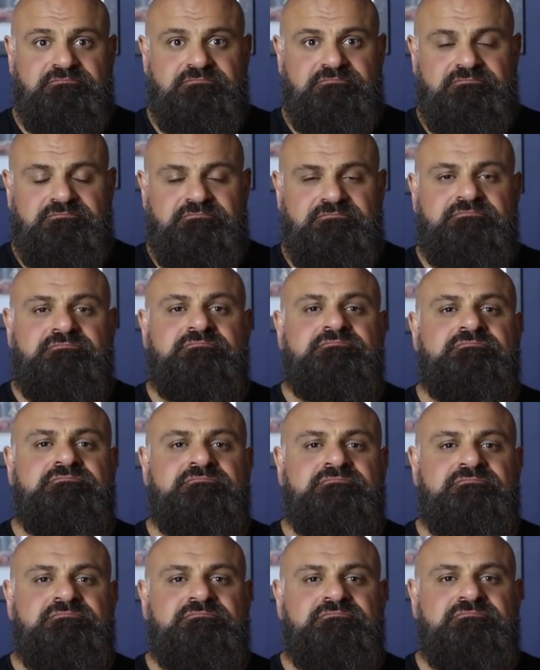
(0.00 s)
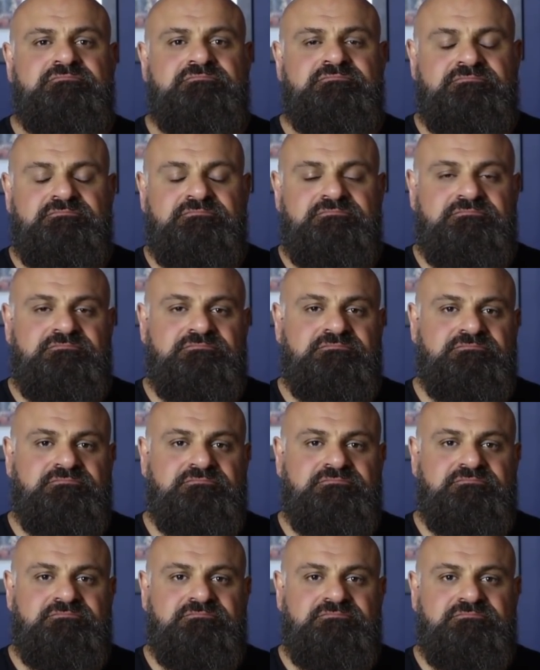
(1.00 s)

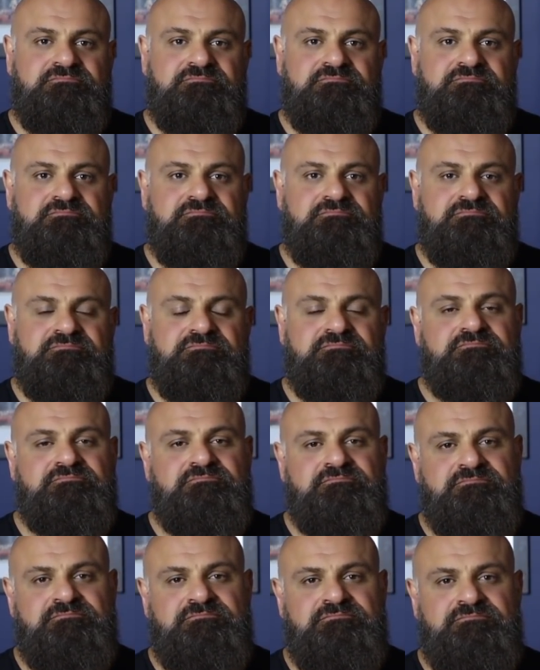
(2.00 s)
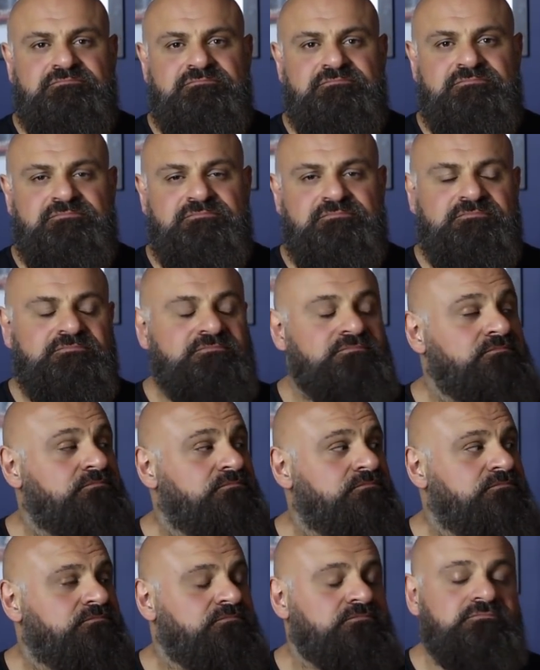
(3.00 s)

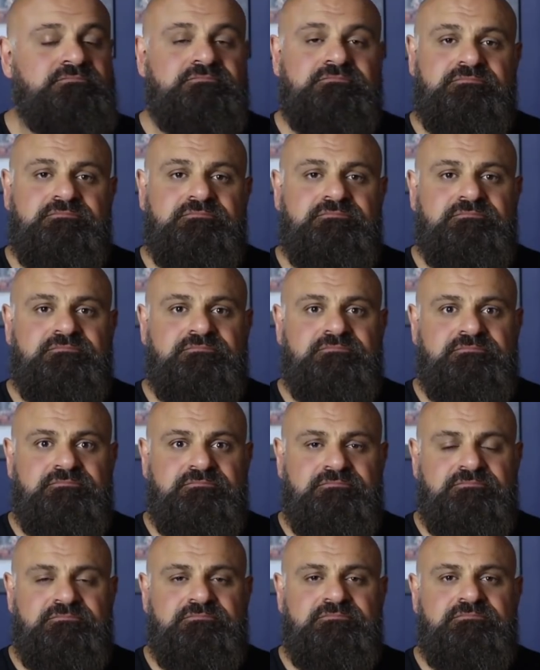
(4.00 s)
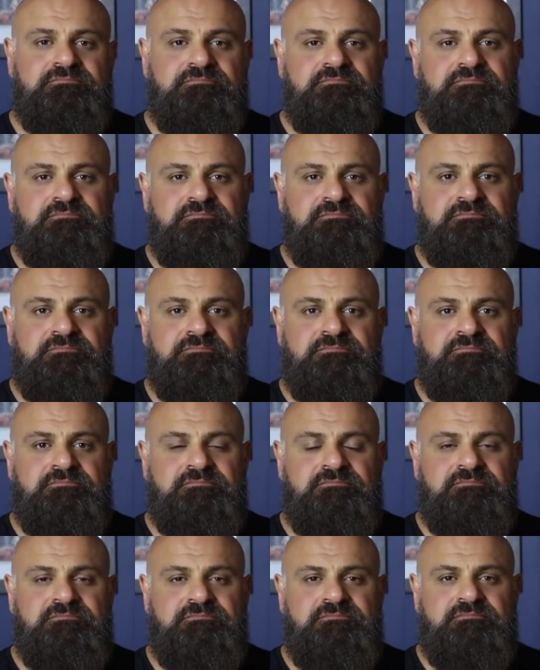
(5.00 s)

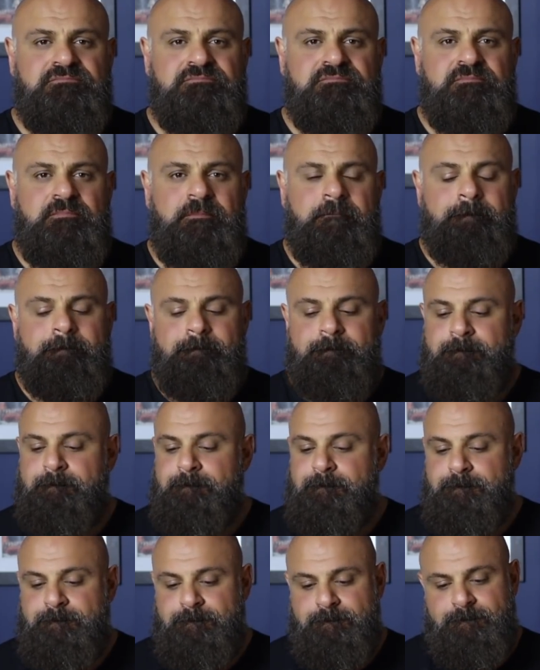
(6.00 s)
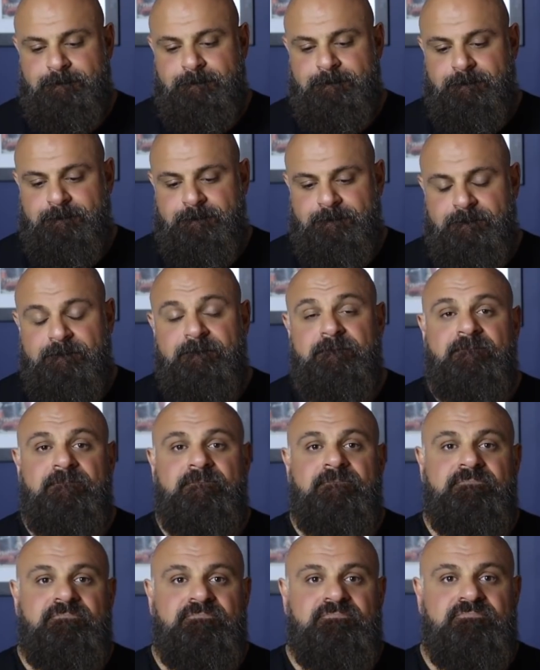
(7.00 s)
This person isn't speaking.